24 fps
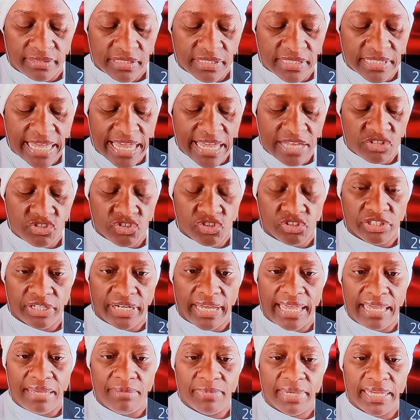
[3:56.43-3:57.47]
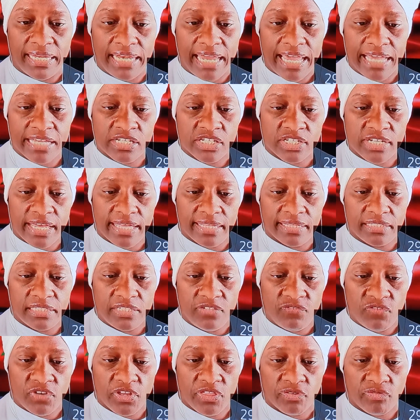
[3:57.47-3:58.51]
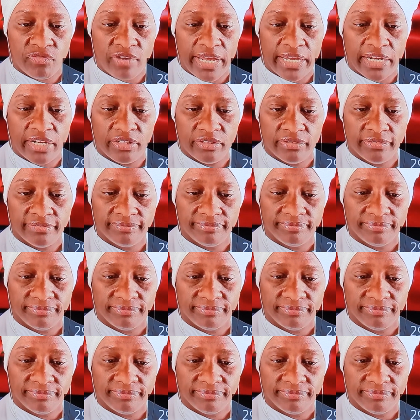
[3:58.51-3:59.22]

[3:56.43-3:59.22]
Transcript: State your name and nationality for the record.